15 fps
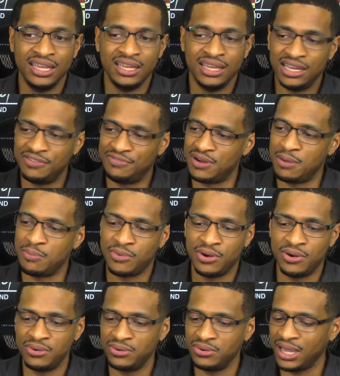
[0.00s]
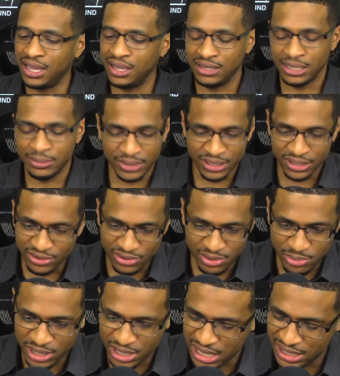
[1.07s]
If I'm wrong, hey, let me know,
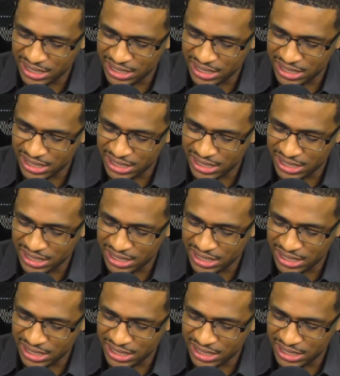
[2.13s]
but I